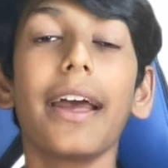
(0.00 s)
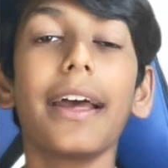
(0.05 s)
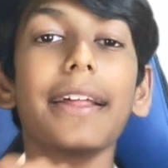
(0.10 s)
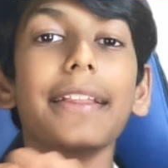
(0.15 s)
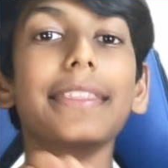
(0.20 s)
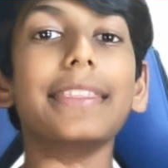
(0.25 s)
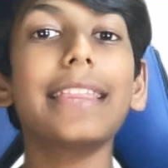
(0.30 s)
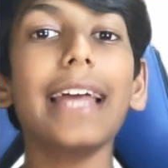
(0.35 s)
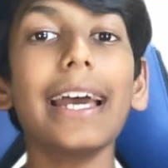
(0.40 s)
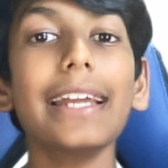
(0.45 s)

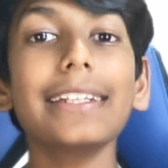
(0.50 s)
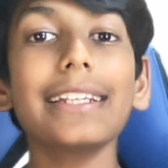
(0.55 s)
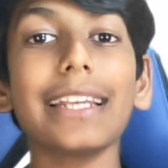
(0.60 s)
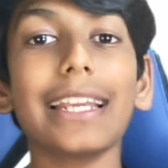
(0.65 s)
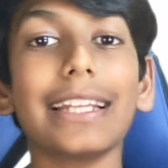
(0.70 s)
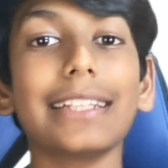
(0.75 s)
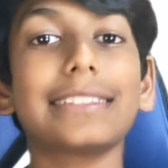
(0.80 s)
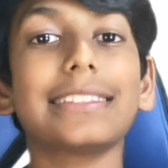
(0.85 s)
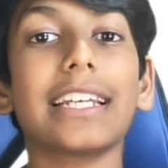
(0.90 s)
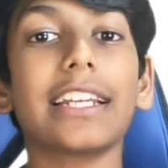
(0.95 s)
Then
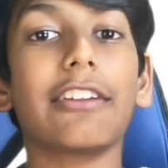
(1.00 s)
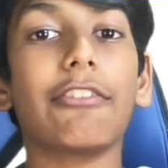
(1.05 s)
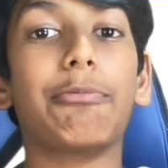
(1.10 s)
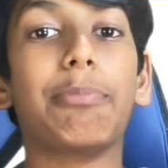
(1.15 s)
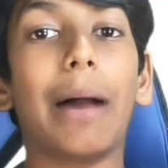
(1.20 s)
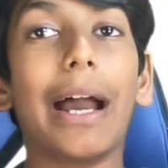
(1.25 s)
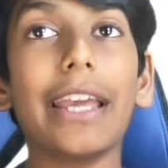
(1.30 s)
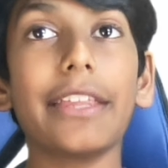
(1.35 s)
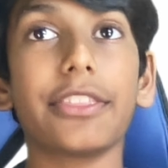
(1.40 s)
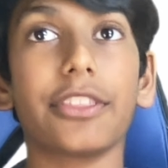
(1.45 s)
inside of
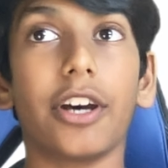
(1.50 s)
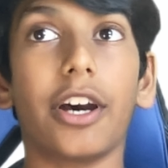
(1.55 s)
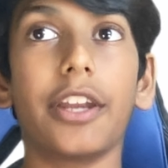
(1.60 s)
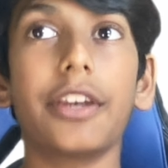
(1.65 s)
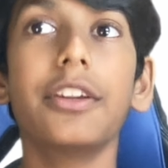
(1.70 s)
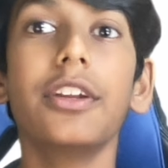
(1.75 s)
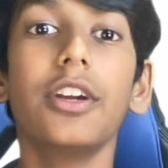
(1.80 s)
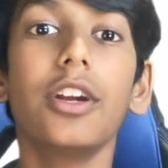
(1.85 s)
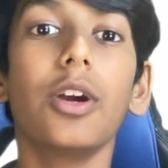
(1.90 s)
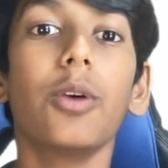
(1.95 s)

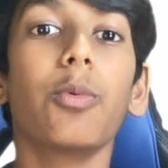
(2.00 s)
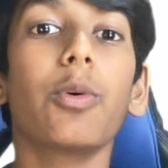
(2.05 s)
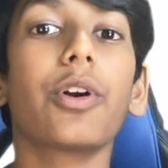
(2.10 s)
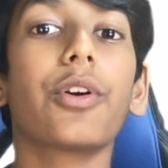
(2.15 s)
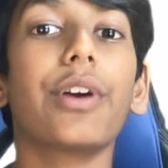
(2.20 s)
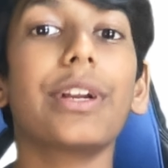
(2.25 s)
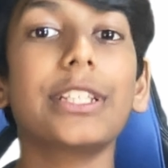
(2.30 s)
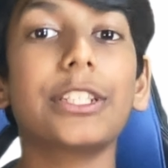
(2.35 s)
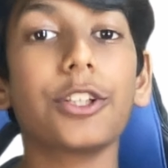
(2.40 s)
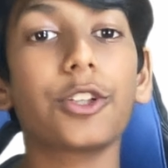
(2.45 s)
Python, we're
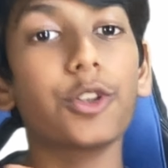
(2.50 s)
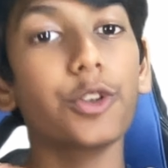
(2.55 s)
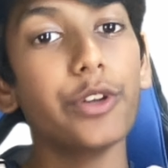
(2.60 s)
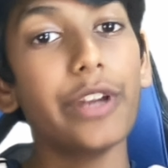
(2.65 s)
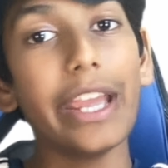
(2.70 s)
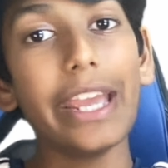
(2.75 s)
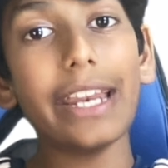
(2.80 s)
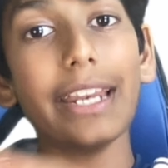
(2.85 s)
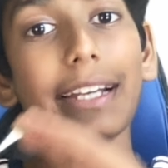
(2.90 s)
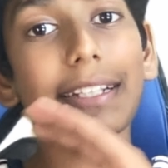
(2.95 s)
going to
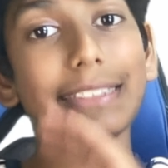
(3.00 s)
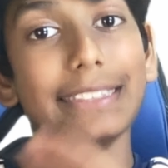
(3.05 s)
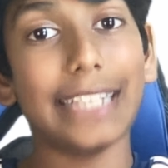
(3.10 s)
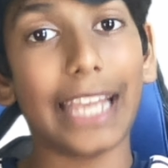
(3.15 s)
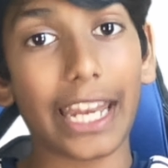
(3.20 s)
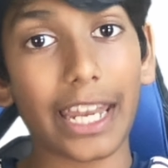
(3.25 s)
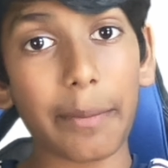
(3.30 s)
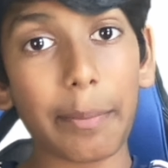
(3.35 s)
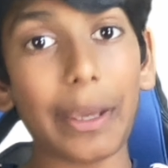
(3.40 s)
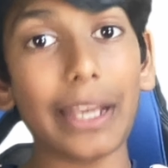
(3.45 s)
create a
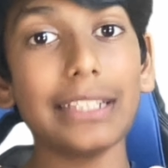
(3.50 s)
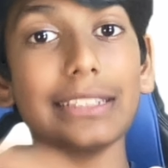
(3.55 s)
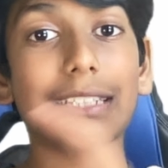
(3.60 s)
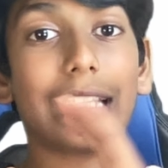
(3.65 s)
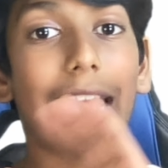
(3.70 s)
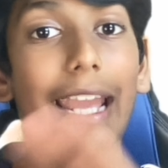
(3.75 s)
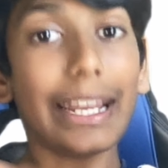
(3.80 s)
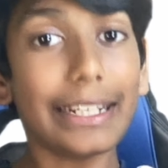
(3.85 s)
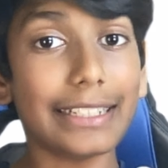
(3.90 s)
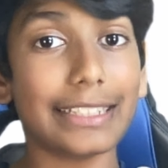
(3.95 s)
database
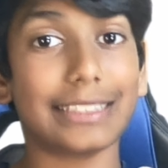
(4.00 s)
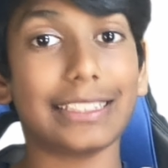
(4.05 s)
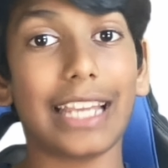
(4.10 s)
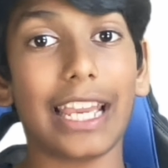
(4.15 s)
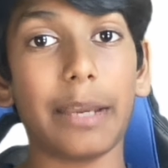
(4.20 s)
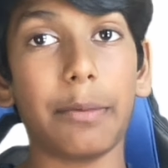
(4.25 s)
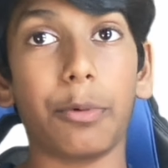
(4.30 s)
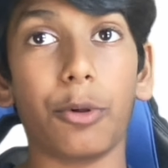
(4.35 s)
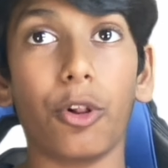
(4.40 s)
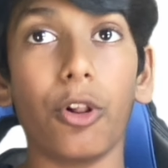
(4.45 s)
and a
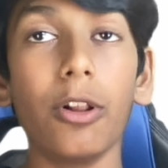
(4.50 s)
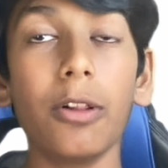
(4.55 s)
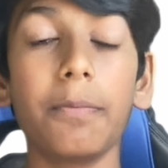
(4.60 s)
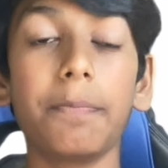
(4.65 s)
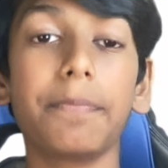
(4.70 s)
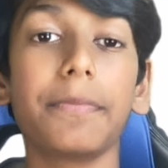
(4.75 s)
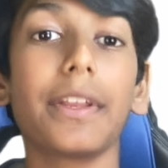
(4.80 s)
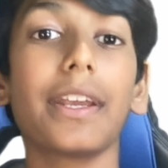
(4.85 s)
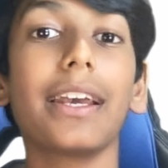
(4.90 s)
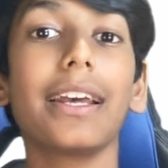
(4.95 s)

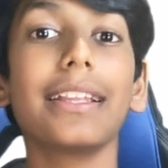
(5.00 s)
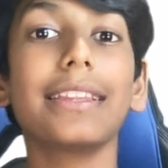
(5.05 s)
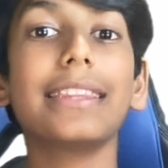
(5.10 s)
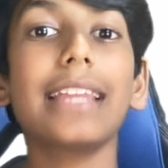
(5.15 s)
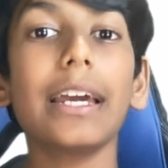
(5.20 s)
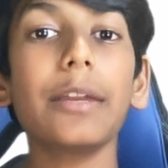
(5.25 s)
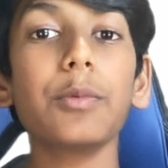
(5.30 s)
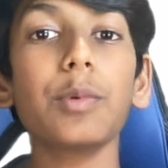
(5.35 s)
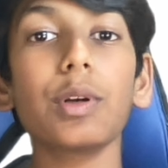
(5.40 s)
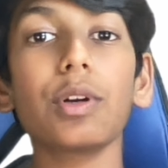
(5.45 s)
table.
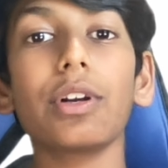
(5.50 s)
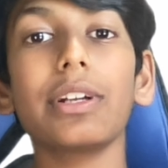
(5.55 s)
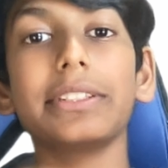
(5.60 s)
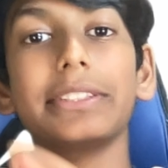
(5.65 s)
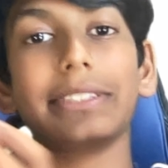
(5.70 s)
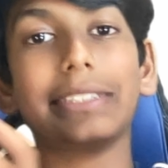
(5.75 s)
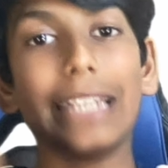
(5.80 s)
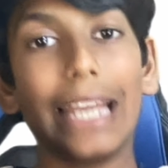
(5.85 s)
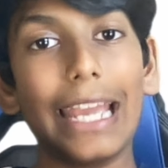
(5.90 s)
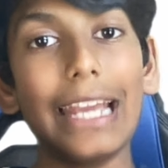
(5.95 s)
Then we're going
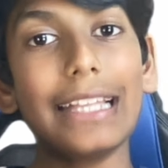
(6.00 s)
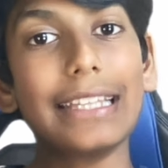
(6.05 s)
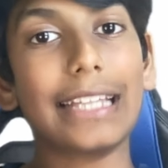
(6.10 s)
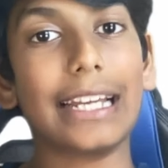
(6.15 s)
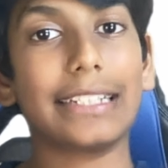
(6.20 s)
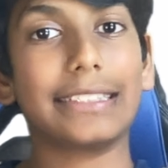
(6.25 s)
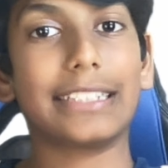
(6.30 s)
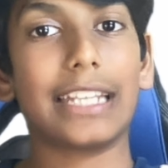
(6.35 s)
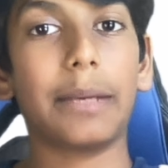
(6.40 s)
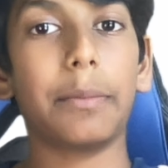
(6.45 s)
to take
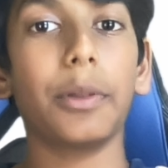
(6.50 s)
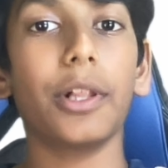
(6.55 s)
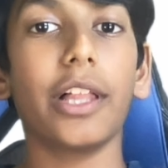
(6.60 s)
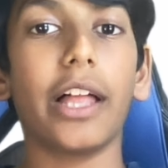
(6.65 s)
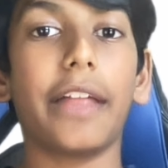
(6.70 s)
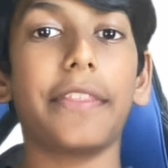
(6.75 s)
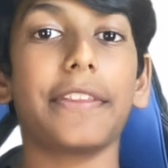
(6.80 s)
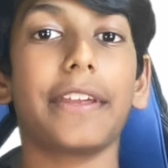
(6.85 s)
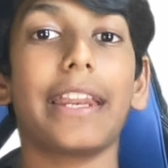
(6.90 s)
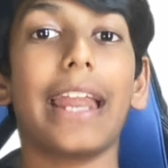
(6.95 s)
that table
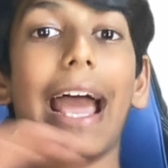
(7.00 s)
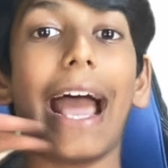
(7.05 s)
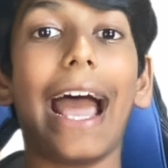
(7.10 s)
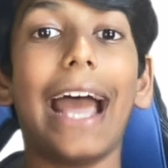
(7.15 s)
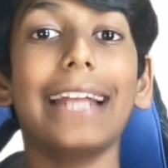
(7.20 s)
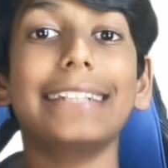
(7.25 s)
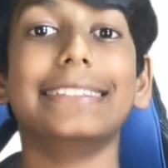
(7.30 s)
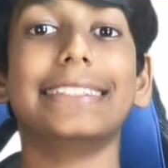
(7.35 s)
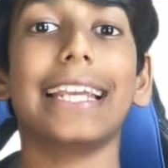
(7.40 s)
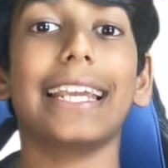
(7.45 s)
and then
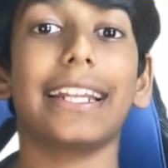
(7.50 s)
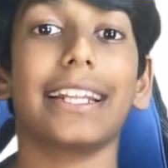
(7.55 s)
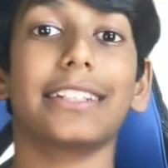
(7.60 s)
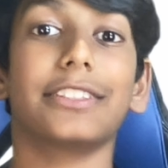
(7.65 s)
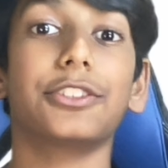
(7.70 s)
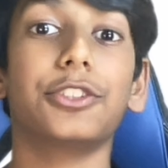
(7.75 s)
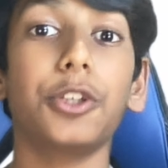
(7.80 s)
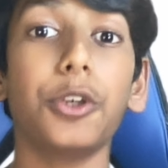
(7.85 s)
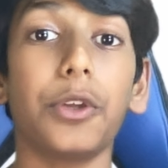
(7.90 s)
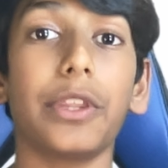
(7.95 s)
add data
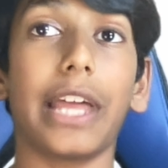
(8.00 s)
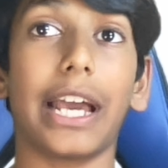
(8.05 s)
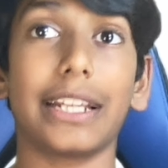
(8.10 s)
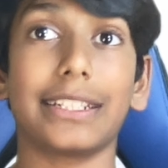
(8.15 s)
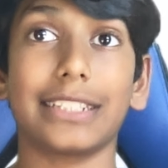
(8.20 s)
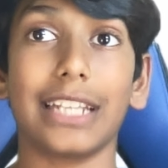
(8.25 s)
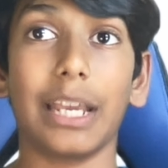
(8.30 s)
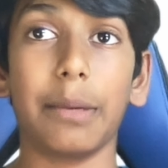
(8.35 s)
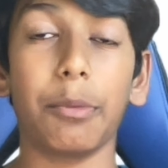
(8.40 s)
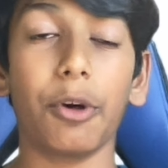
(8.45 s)
to
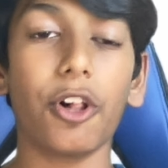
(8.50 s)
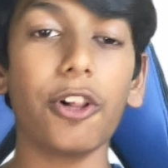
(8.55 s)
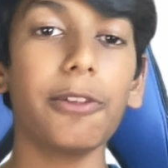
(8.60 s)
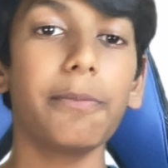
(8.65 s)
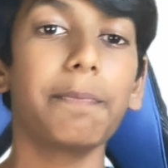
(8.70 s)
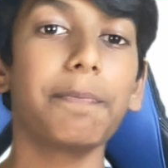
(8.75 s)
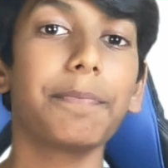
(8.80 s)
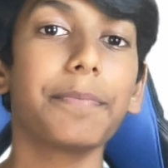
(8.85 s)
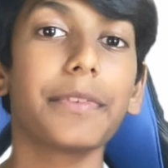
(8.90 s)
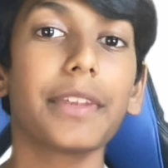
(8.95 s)
that
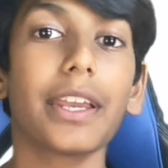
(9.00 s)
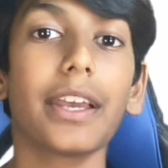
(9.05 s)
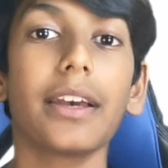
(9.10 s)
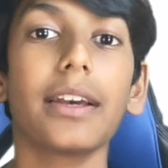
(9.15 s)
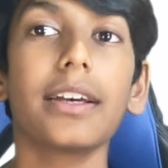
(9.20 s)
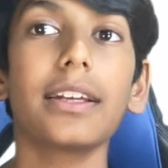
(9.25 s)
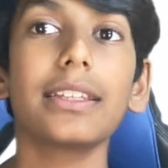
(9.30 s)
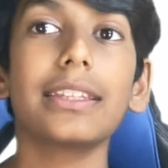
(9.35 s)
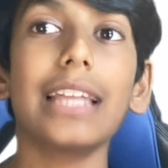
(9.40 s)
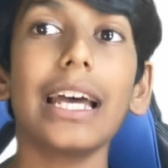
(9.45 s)
table.
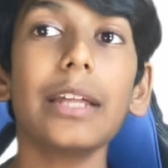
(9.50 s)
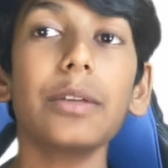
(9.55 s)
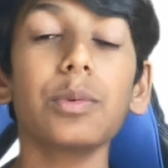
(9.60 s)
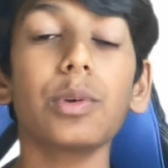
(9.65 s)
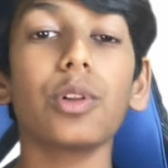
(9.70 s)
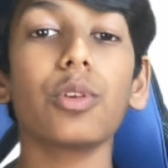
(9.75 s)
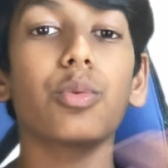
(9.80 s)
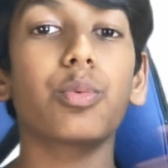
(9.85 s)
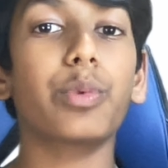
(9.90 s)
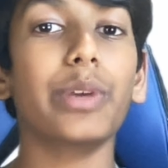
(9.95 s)
Then
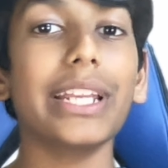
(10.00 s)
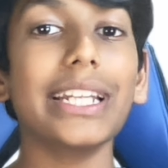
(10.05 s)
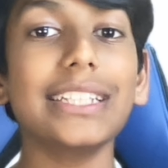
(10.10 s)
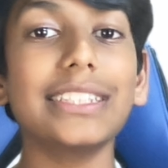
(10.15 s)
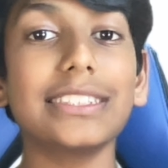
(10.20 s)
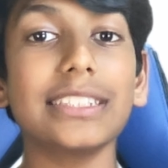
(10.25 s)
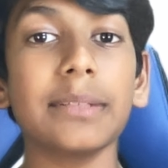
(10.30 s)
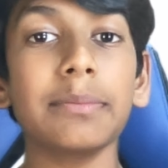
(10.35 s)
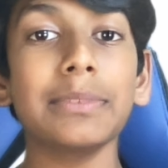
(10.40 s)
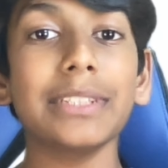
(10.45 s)
we'll read
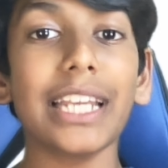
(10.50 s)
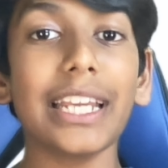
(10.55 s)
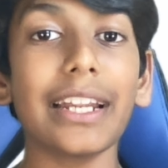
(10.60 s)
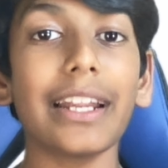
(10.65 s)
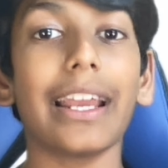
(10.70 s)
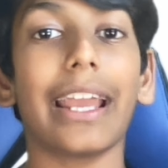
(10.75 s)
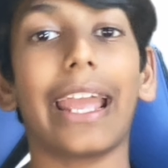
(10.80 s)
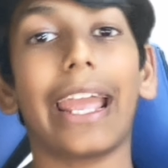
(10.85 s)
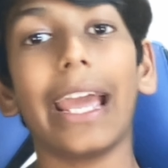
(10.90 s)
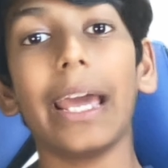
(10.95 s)
some
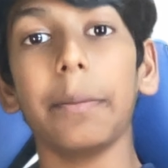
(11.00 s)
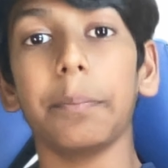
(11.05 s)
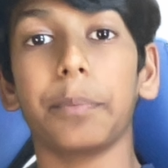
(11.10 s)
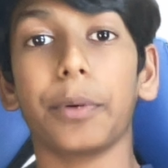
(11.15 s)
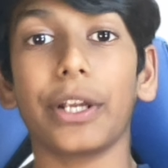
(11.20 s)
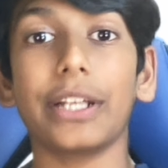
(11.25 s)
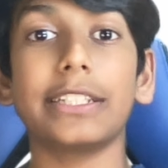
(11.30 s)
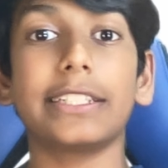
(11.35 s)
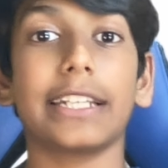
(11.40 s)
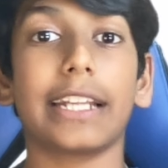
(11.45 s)
data and
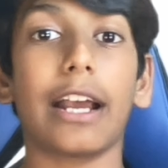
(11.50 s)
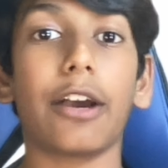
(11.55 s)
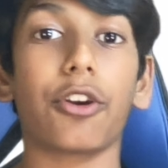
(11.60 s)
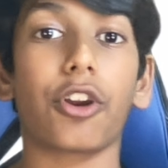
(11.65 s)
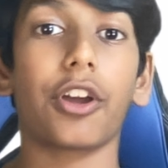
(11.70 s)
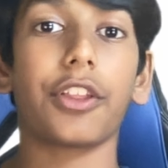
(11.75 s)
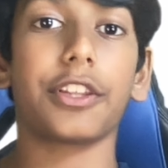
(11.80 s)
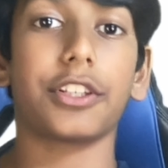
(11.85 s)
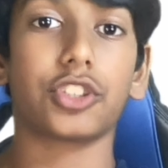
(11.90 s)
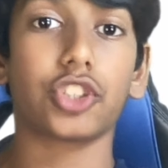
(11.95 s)
print it out
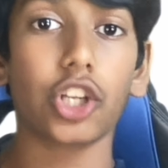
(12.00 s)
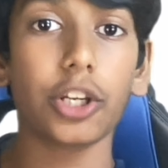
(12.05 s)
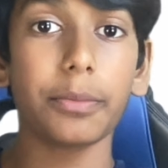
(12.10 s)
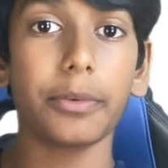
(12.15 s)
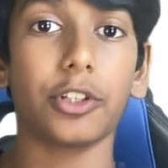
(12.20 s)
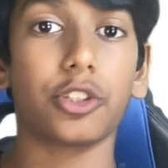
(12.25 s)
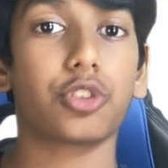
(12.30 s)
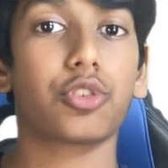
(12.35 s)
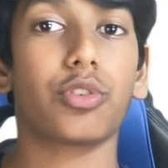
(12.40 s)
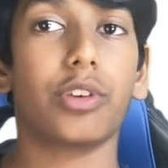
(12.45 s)
on the
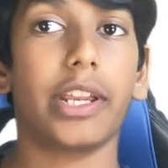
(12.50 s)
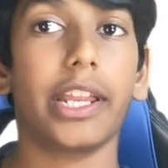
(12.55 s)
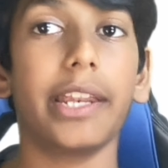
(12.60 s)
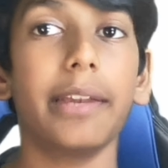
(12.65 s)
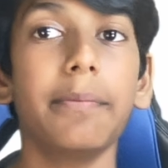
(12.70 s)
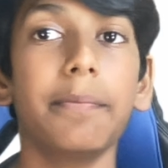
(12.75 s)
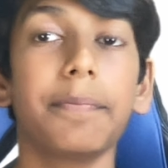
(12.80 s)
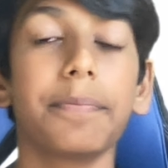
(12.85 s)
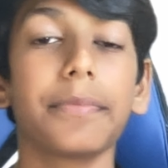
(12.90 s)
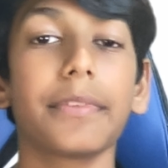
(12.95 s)
terminal screen.